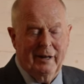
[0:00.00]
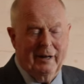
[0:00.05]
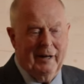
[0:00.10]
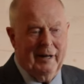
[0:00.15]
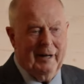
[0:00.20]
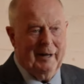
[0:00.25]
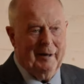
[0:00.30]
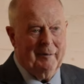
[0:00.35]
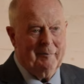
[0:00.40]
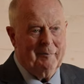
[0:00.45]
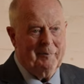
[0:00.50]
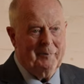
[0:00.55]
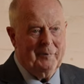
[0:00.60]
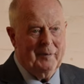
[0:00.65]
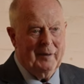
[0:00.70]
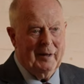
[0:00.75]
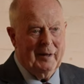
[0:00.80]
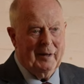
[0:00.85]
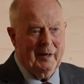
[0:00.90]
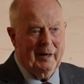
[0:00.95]

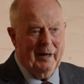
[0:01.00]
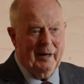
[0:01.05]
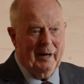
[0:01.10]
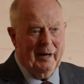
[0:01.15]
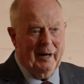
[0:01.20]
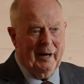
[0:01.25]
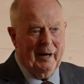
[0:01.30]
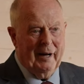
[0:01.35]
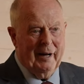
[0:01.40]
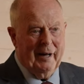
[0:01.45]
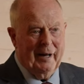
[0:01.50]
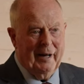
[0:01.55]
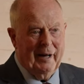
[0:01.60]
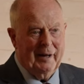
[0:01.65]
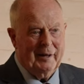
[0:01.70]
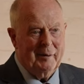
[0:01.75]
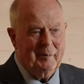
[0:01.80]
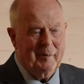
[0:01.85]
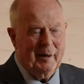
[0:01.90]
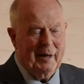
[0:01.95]
I
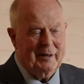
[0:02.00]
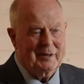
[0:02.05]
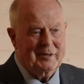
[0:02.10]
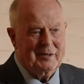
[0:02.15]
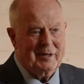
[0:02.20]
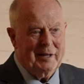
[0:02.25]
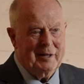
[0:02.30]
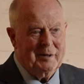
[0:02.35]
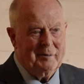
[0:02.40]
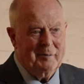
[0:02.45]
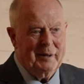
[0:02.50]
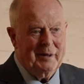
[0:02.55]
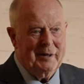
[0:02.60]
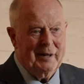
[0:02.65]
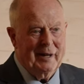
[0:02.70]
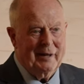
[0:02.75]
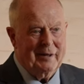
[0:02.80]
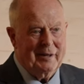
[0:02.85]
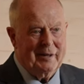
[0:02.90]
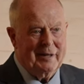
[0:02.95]
had a man say to me
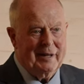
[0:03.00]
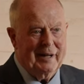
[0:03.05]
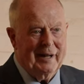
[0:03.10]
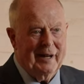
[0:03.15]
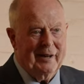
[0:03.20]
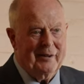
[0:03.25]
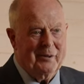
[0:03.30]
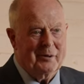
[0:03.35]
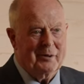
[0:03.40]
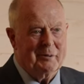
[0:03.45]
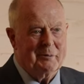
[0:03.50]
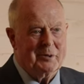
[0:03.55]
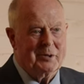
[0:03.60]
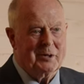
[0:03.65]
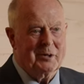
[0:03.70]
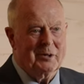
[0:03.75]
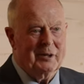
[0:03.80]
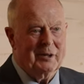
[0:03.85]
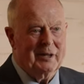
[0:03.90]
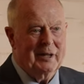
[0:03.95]
the other day, I thought it was
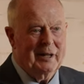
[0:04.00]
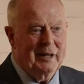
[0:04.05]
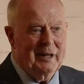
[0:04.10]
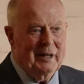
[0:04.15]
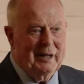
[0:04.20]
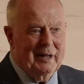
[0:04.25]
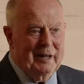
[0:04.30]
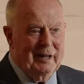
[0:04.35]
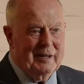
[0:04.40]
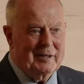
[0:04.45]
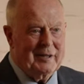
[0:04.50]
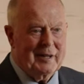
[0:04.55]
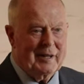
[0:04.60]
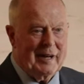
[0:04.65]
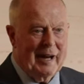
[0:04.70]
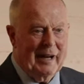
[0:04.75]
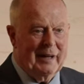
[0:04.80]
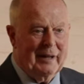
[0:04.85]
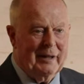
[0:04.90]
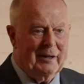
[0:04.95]
good. He said,
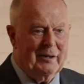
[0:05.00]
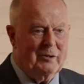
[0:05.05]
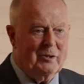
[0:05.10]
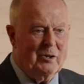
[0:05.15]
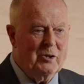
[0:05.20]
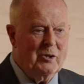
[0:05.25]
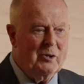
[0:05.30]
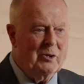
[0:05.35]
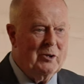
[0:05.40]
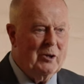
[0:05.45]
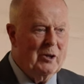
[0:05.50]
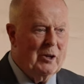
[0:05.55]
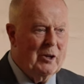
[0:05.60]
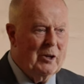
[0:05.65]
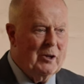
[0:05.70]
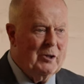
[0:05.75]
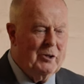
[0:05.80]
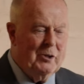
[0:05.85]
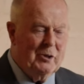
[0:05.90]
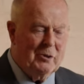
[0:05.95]
Alec, do
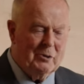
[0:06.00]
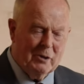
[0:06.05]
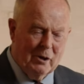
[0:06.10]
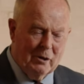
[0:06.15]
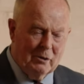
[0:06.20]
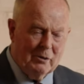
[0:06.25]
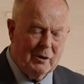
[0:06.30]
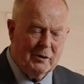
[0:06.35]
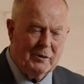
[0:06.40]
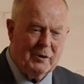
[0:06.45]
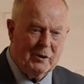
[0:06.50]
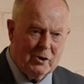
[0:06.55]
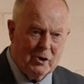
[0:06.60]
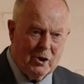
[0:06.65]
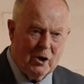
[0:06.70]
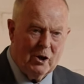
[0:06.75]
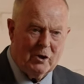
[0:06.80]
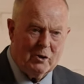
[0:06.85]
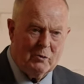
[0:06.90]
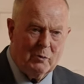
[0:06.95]
you know that the
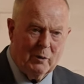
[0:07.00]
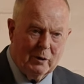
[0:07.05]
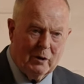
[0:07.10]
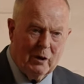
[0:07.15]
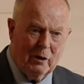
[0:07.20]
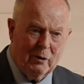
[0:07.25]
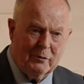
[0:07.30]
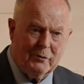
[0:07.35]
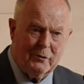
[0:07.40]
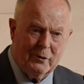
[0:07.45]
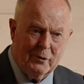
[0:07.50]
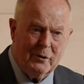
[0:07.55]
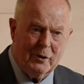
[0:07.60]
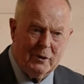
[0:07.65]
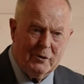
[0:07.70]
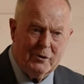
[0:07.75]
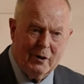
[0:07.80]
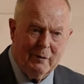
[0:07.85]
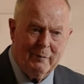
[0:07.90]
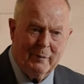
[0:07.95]
church will go through the
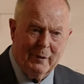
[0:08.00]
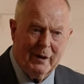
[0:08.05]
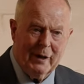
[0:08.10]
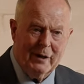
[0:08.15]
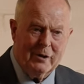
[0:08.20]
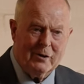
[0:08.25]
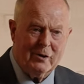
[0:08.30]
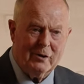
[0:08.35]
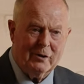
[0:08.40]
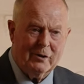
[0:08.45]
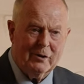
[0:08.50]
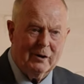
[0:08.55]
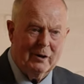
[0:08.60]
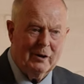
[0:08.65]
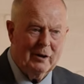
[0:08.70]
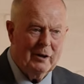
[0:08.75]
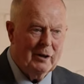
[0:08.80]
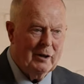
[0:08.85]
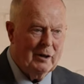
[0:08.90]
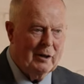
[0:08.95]
tribulation? I
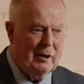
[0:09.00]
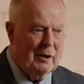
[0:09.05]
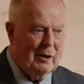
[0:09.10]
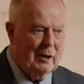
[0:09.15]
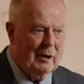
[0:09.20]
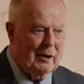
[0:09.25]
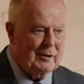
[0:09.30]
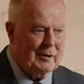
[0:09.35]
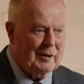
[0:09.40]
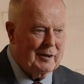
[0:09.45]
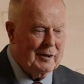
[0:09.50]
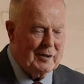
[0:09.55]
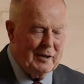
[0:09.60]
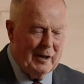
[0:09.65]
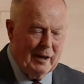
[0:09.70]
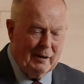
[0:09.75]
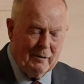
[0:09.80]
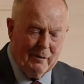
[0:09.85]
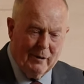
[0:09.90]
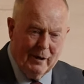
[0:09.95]
said, is
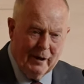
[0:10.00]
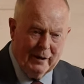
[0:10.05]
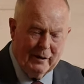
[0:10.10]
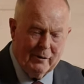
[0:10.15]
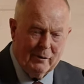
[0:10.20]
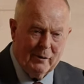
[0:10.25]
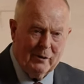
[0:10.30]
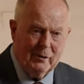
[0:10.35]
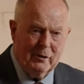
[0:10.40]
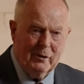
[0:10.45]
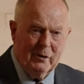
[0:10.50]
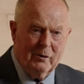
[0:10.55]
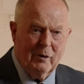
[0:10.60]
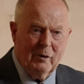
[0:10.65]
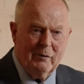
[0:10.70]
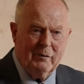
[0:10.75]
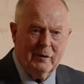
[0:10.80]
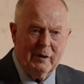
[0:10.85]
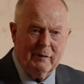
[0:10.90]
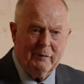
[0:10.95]
that right? Well, you
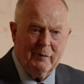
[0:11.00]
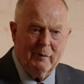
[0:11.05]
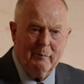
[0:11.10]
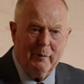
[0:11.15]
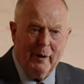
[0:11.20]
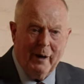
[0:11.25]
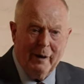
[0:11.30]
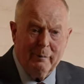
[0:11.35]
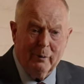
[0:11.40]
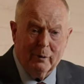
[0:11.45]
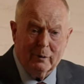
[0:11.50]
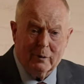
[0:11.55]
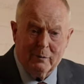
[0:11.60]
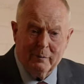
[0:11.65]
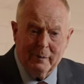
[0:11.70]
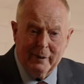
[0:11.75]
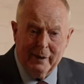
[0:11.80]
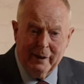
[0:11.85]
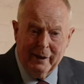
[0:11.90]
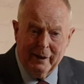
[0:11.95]
have a different Bible to
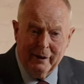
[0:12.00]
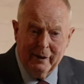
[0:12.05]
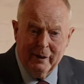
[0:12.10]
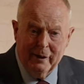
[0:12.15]
me.